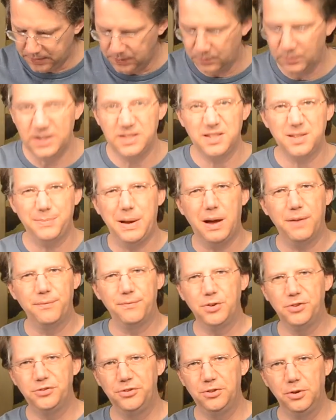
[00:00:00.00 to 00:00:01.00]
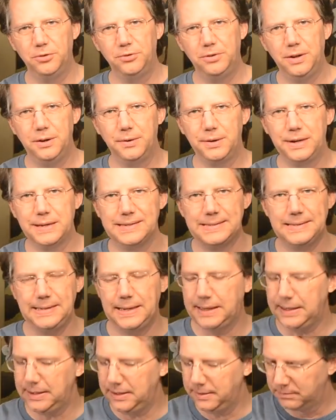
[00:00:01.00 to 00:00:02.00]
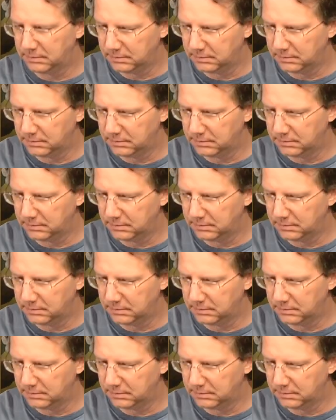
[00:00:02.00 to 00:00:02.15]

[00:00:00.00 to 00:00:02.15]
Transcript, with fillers: Rinse them out first though so they don't get sticky.